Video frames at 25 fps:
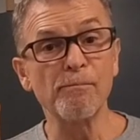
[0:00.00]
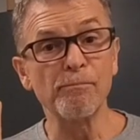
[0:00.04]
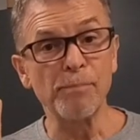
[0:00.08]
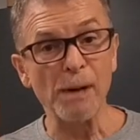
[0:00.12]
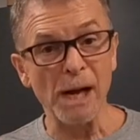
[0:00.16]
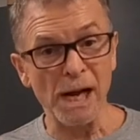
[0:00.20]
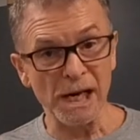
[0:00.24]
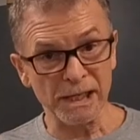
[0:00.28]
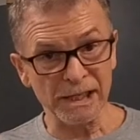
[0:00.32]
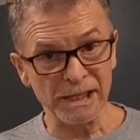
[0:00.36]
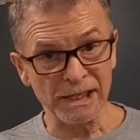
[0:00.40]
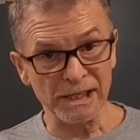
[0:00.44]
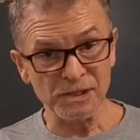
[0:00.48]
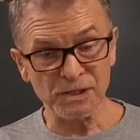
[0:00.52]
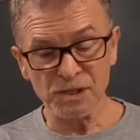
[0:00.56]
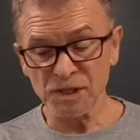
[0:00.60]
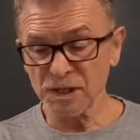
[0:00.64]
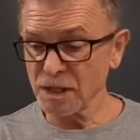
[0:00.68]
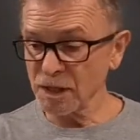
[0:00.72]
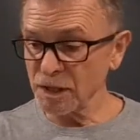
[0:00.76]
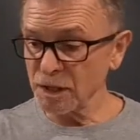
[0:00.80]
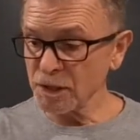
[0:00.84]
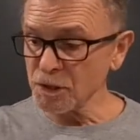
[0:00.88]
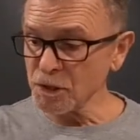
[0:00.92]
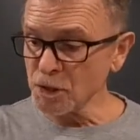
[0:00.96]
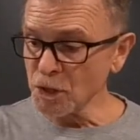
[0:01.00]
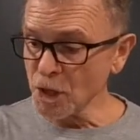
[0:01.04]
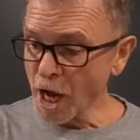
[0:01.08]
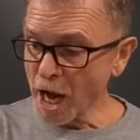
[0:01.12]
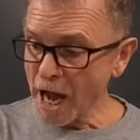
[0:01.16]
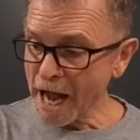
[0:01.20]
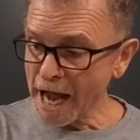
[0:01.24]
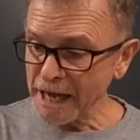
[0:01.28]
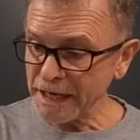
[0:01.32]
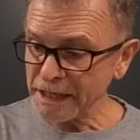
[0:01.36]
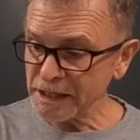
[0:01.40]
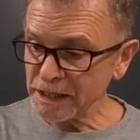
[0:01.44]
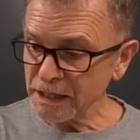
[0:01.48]
bucket,
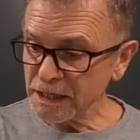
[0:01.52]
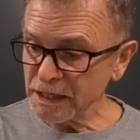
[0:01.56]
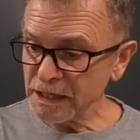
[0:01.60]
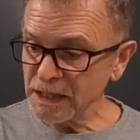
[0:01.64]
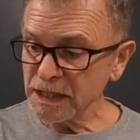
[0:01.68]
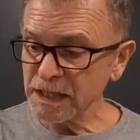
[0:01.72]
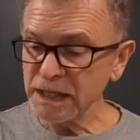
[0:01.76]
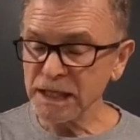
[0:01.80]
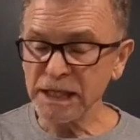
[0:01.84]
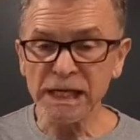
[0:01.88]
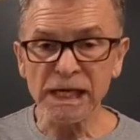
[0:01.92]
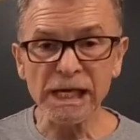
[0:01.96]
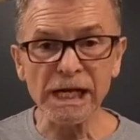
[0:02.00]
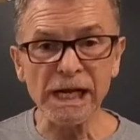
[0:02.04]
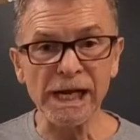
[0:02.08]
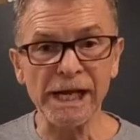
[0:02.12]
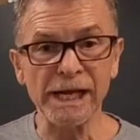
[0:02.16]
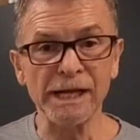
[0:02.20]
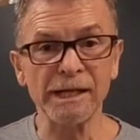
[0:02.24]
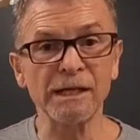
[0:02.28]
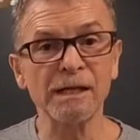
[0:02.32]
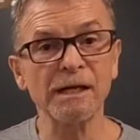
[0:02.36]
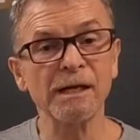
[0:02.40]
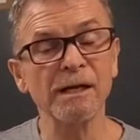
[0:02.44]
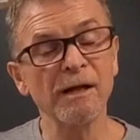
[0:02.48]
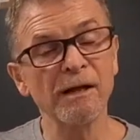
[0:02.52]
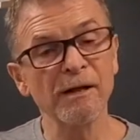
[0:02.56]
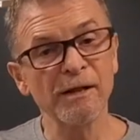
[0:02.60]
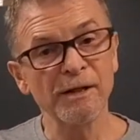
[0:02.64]
not in